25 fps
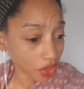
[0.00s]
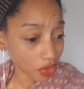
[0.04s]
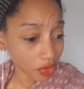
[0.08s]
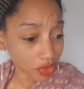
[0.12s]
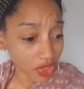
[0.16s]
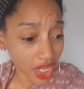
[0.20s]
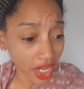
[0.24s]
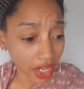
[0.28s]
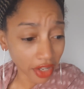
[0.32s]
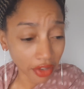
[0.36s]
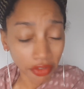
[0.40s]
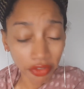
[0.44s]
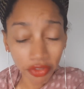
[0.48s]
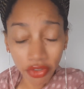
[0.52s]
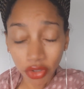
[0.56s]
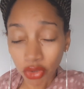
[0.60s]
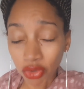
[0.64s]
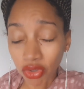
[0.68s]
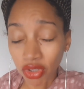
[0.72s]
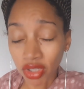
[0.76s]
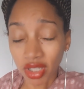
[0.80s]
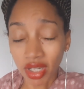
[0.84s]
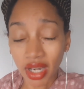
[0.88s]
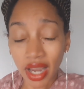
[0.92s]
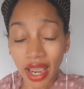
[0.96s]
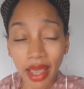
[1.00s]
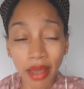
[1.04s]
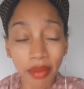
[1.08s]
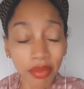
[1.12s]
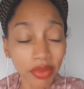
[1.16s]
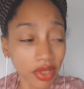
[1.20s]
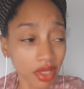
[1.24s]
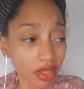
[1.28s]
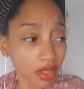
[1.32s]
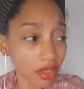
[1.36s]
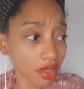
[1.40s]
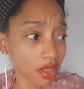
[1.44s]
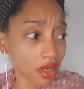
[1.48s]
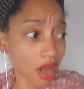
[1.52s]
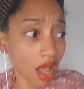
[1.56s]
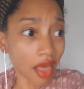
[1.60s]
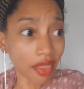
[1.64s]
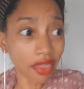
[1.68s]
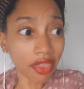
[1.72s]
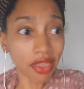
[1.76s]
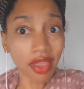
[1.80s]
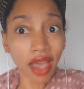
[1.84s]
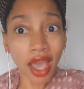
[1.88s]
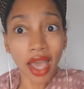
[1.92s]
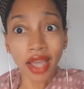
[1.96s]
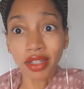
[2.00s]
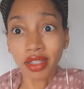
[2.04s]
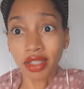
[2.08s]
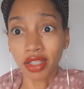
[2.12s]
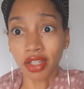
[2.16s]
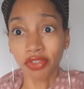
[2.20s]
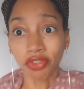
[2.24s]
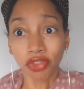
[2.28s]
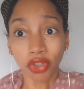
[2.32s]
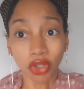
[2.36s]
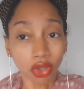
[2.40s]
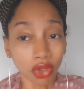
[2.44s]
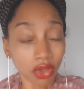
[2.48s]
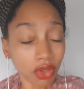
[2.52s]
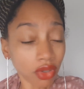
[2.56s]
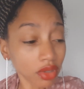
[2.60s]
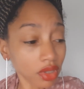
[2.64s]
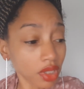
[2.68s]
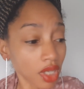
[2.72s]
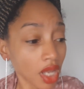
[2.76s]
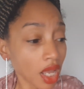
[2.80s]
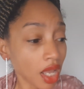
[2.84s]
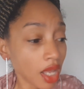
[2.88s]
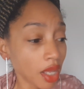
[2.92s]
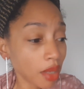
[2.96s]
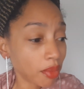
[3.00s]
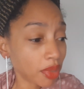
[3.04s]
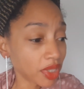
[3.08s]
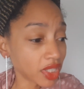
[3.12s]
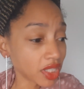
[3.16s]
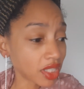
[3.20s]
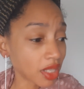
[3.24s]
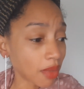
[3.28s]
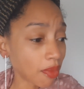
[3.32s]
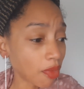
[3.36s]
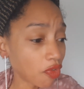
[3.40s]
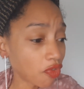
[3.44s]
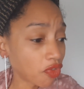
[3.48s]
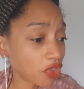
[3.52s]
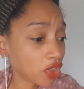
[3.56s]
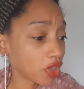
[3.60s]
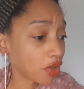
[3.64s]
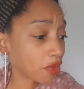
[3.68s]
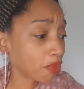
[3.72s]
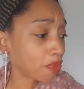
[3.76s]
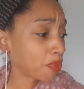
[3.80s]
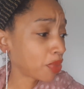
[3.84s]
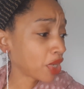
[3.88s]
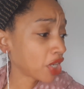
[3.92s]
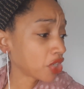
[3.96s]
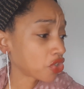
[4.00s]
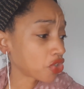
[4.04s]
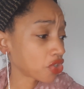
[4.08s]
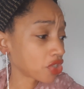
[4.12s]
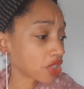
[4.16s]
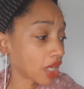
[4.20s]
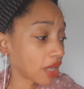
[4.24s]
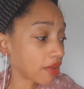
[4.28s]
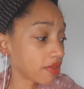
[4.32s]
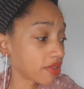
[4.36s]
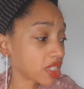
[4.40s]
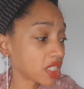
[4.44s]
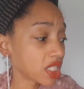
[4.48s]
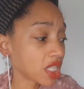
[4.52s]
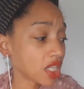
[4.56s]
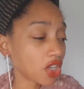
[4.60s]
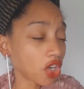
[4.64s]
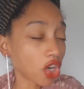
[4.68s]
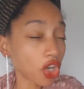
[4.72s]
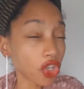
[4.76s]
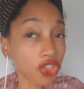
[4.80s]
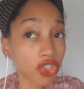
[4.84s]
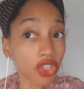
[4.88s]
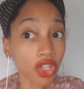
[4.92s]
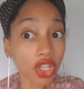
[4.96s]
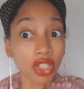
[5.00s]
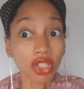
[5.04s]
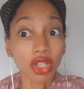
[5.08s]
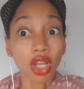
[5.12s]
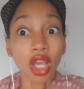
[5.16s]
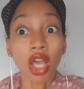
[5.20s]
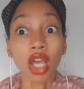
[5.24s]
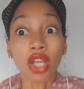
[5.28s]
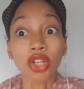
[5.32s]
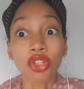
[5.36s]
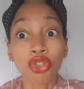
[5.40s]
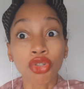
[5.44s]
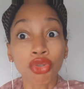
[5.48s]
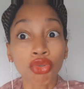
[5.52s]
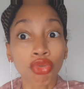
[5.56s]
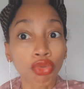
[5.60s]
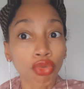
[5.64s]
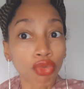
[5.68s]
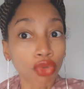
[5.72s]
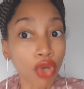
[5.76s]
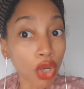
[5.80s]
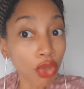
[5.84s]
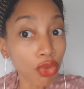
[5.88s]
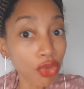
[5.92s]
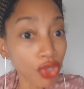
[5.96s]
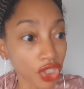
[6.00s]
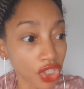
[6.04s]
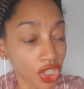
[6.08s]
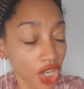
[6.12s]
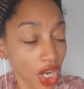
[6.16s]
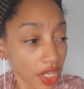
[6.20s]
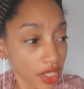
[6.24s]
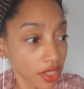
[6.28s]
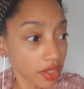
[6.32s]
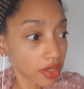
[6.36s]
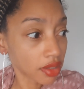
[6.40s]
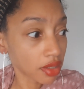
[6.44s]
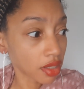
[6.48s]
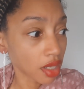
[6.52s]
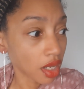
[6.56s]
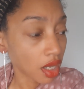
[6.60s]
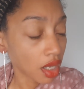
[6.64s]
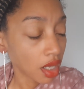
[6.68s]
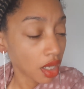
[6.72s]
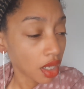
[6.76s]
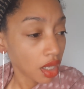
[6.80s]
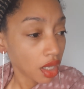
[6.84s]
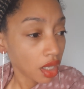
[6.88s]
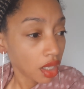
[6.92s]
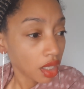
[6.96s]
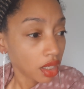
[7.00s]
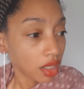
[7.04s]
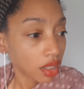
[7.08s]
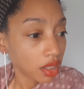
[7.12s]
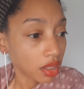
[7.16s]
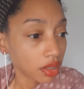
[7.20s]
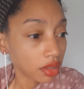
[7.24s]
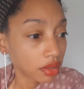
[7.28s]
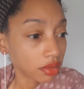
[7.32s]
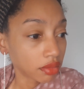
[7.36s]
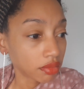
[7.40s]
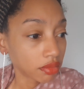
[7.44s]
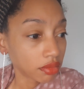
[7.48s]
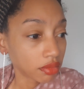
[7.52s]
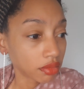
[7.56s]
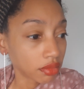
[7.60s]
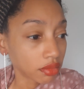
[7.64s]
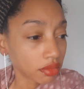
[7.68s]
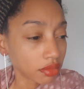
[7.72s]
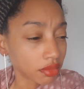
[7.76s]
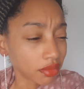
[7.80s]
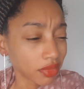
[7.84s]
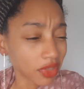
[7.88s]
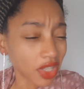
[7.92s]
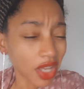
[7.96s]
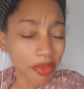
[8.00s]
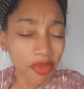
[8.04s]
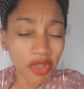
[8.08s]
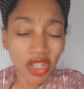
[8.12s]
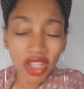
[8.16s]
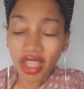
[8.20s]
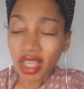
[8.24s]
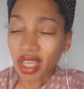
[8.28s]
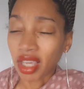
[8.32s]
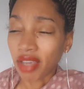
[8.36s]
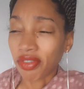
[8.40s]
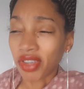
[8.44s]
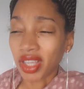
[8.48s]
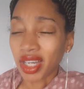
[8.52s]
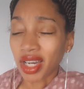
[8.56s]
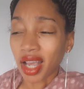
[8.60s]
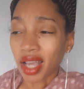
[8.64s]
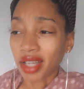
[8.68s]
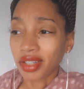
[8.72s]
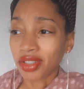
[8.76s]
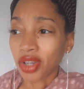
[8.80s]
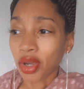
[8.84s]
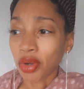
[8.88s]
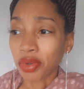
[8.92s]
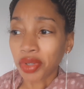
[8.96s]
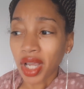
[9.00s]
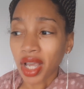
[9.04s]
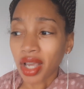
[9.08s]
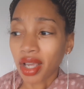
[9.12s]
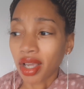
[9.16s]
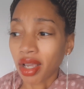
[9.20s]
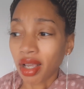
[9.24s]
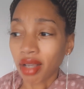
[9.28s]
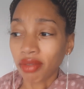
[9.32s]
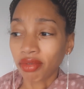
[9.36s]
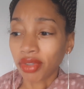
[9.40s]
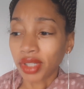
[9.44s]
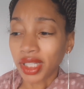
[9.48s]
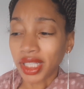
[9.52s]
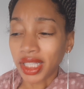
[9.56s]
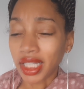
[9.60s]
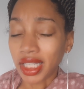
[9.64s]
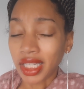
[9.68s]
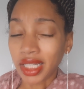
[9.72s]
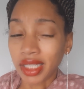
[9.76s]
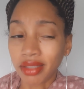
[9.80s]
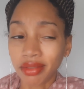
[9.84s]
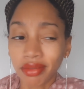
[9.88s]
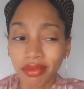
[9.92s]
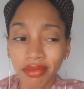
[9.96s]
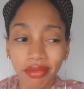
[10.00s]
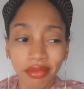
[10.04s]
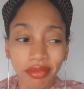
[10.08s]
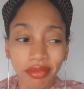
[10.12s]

take a few snaps. It's not that difficult. But some of the pictures I've seen are just atrocious. Come to think of it, I don't really